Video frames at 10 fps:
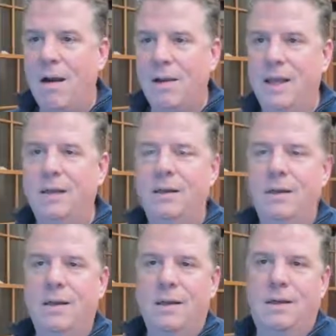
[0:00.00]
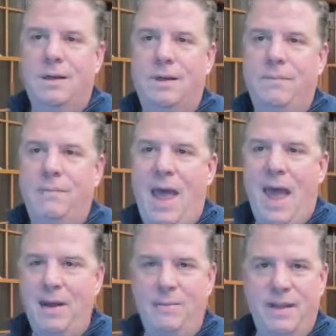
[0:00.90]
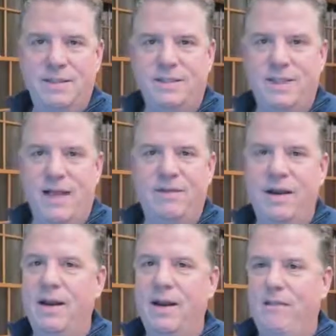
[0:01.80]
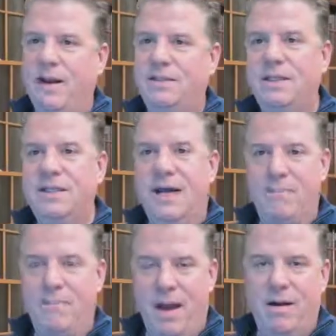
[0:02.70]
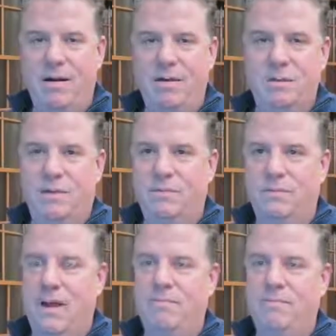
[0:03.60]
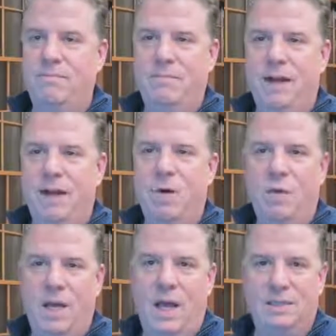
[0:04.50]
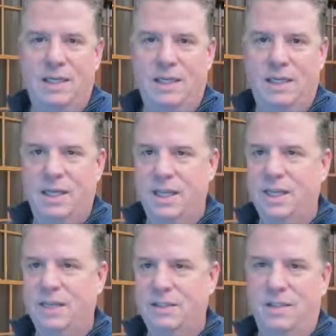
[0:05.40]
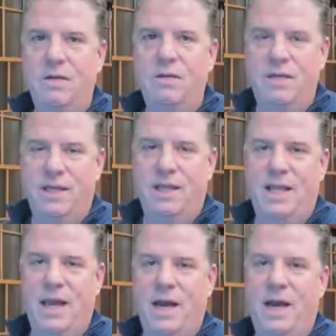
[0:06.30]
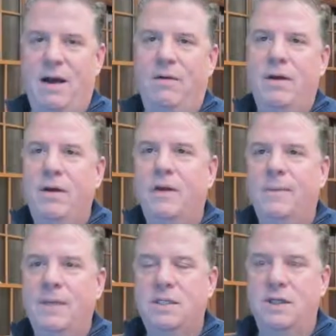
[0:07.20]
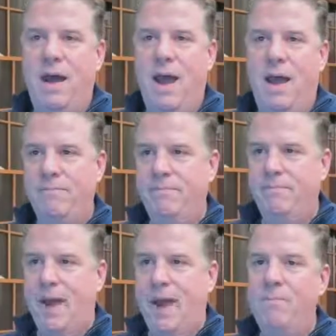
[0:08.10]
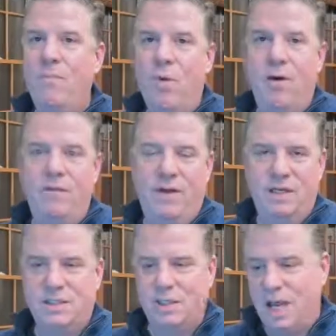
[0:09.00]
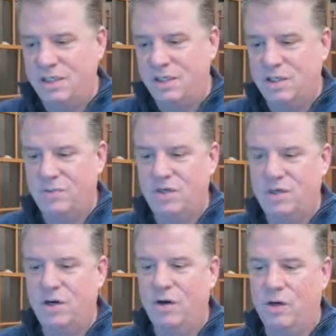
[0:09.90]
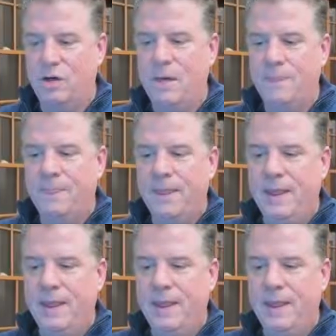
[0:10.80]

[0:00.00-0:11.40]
target had been 7, and I've actually done better. So my goal actually is lower than that now. So I'm more of, and it's not just a return.